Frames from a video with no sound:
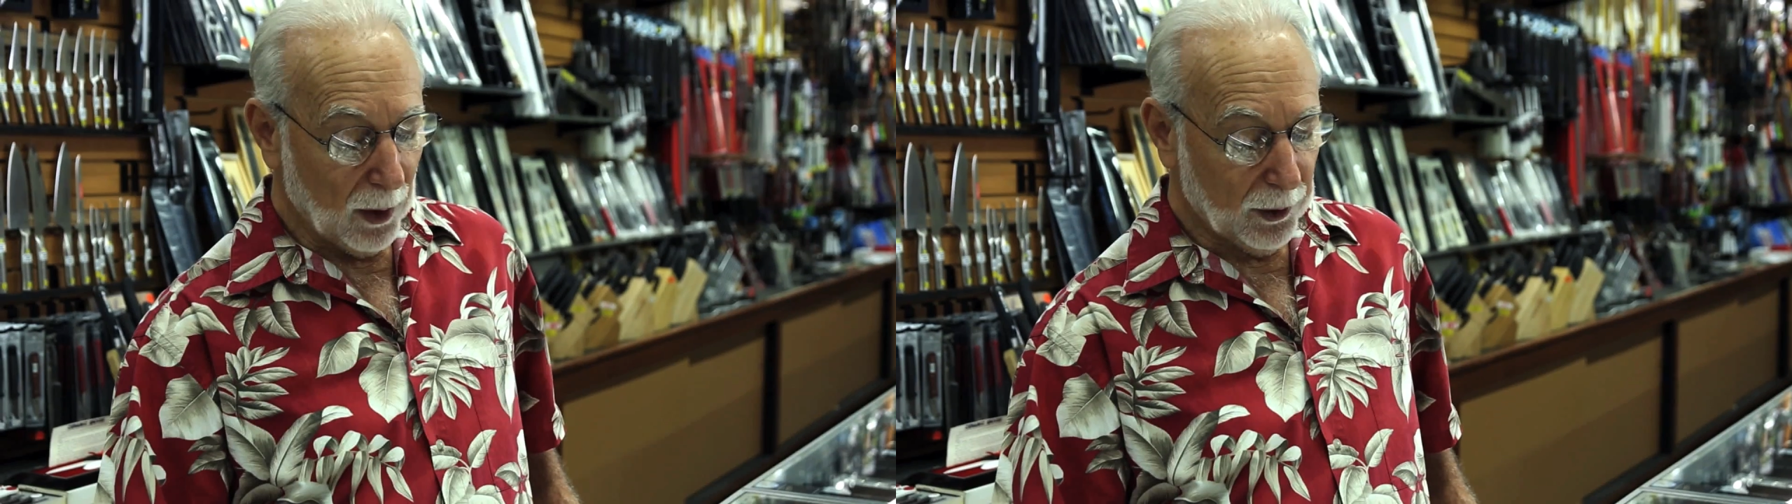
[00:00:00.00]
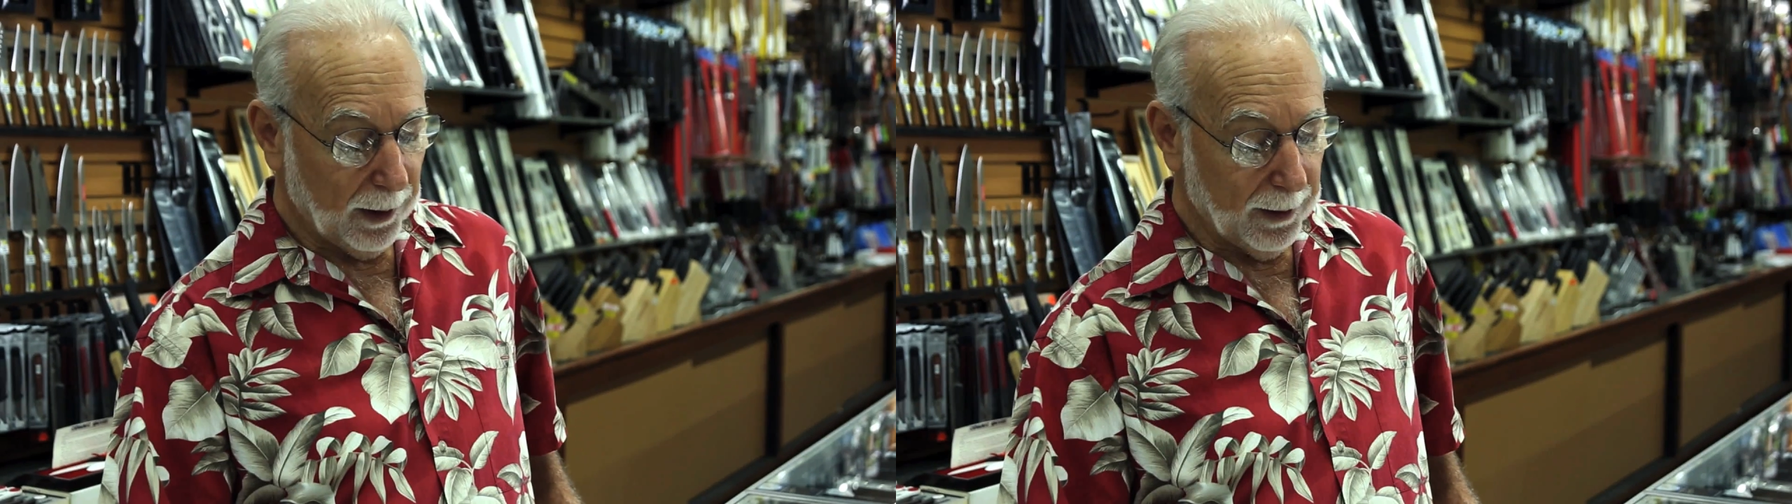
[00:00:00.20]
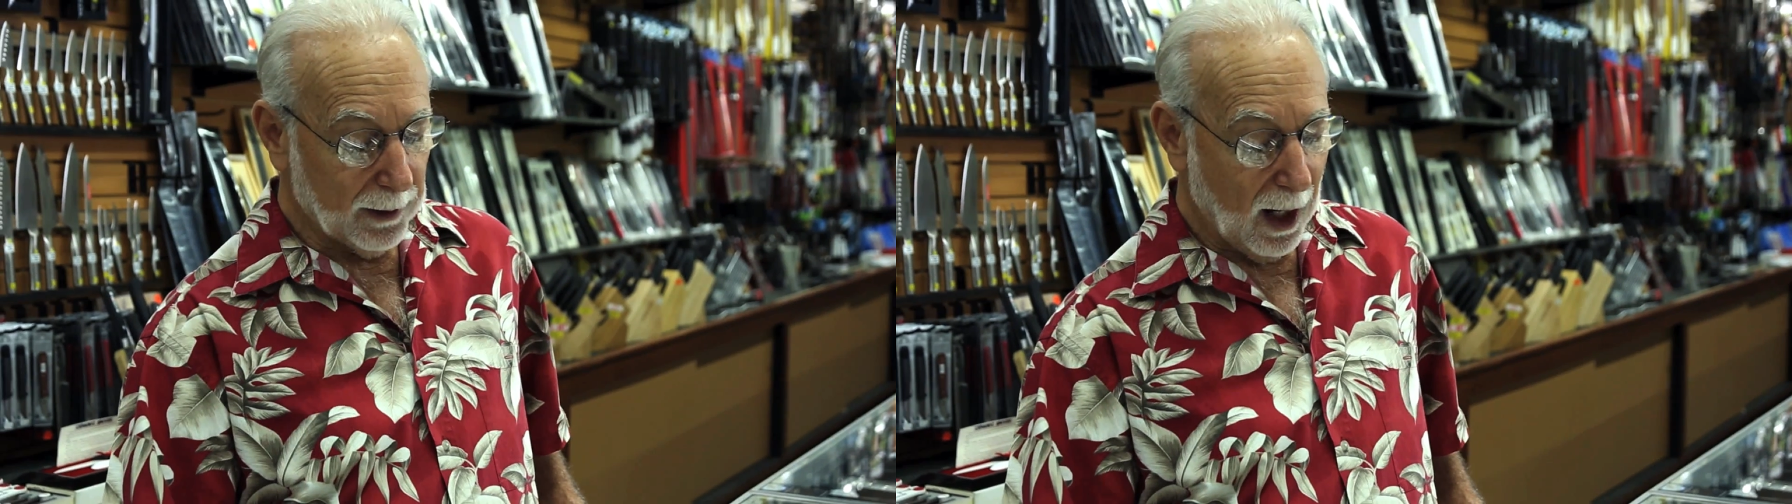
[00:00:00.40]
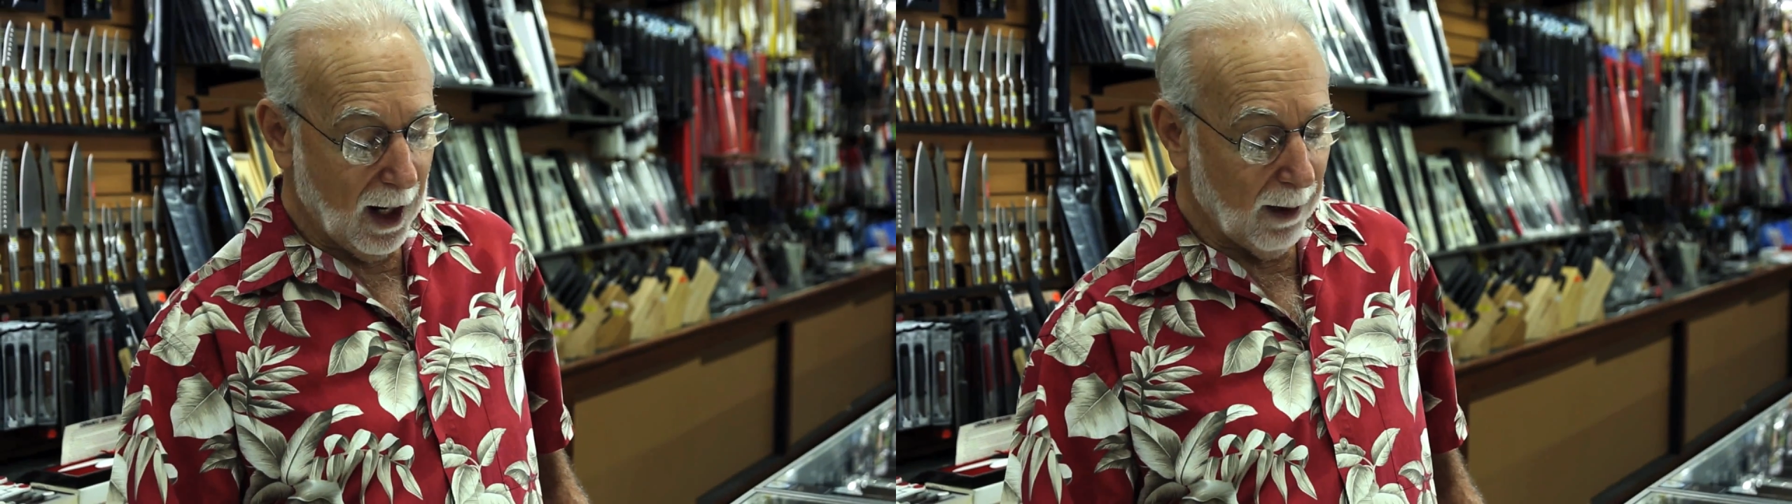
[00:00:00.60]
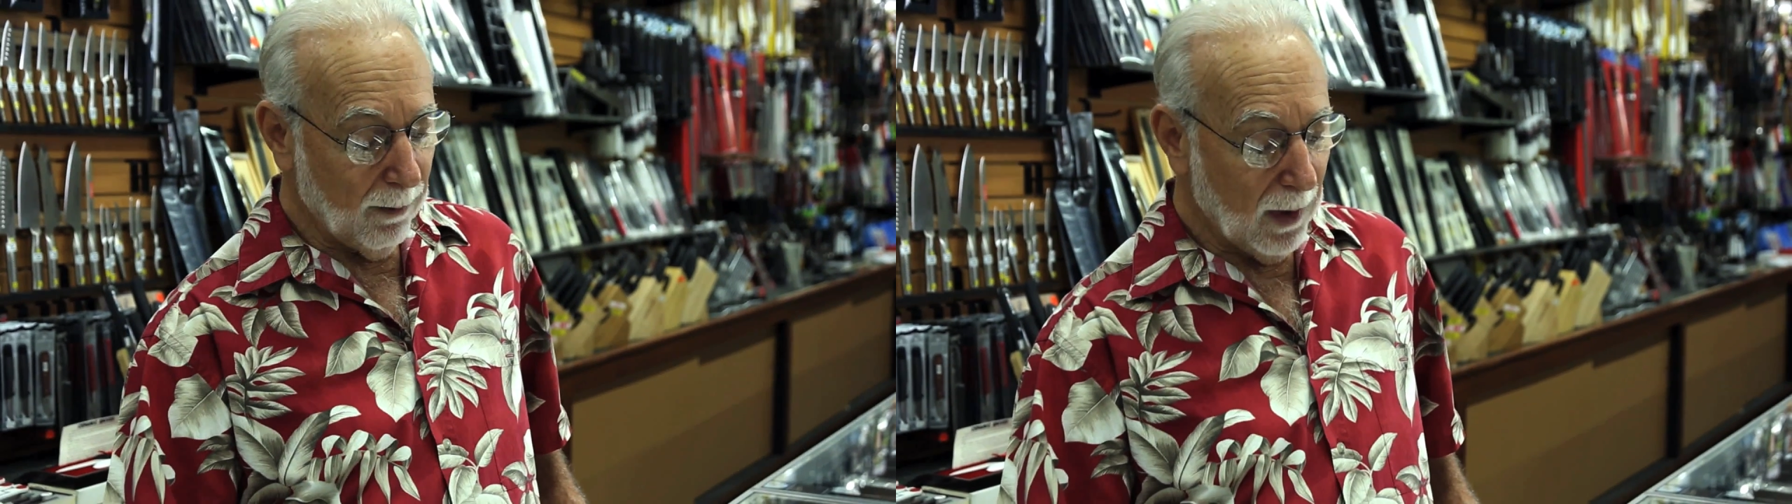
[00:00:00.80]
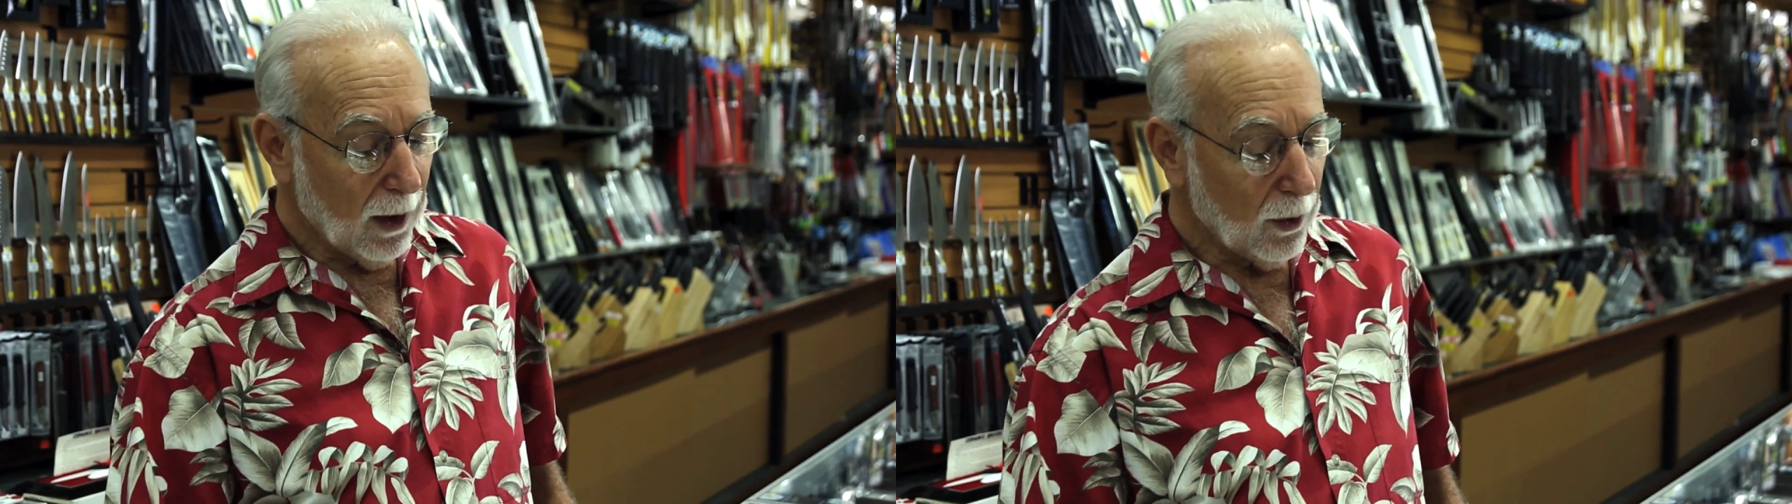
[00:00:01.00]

most of the time,